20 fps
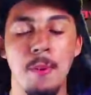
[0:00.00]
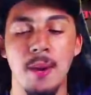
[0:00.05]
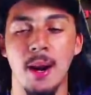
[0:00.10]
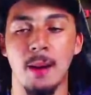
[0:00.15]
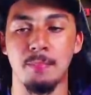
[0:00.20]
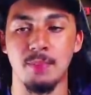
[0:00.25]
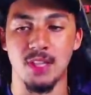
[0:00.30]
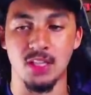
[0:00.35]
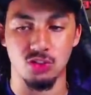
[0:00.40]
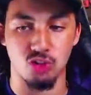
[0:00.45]

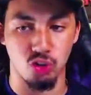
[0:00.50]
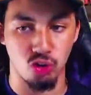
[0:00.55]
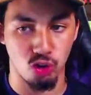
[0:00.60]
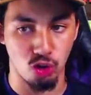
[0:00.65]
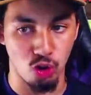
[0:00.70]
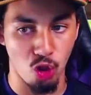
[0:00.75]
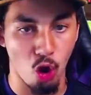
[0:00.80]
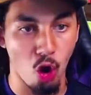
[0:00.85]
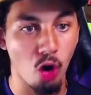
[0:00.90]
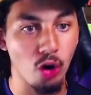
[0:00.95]
up this
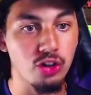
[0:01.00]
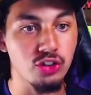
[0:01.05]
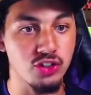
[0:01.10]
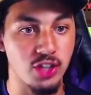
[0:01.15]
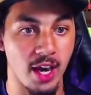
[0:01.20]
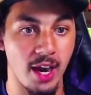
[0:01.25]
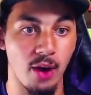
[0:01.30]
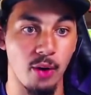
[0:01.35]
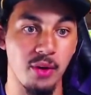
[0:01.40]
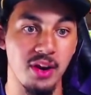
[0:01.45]

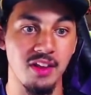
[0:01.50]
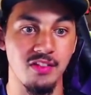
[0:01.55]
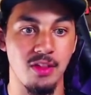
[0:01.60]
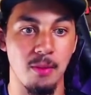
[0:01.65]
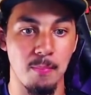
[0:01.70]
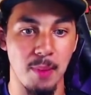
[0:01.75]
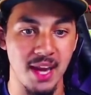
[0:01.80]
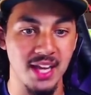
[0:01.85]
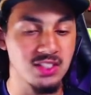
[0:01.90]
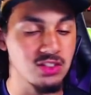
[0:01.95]
large area of the
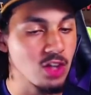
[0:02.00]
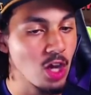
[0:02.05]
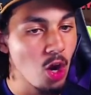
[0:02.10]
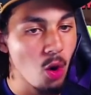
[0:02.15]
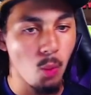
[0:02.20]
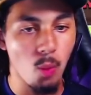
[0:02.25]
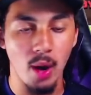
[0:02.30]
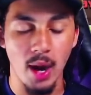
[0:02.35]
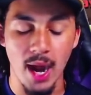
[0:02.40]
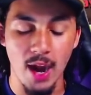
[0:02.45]
base
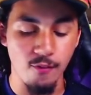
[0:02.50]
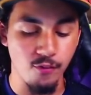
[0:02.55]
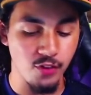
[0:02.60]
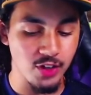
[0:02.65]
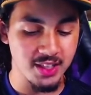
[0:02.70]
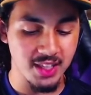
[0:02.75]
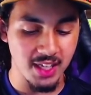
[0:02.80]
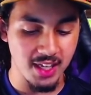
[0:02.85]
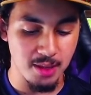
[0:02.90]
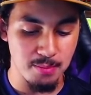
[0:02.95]
where
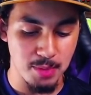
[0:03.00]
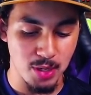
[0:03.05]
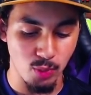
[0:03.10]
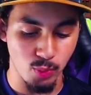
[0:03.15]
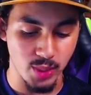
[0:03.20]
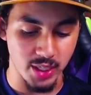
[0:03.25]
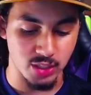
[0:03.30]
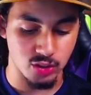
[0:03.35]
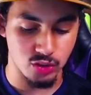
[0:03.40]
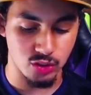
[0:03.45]
everything can be
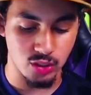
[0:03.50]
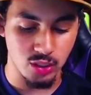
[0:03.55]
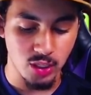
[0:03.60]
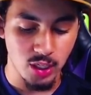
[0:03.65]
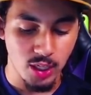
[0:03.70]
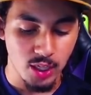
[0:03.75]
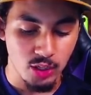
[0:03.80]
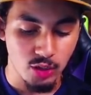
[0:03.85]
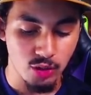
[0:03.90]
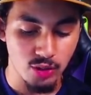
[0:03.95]
reached.
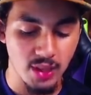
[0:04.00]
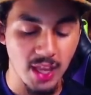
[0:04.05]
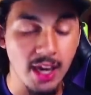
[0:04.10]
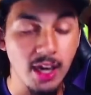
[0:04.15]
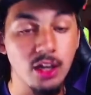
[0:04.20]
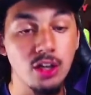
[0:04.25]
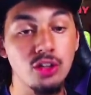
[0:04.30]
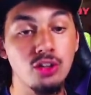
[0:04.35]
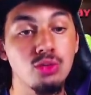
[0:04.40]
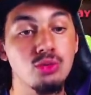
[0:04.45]
You're then
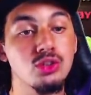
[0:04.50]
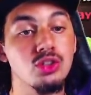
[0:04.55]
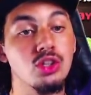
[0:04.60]
going to use the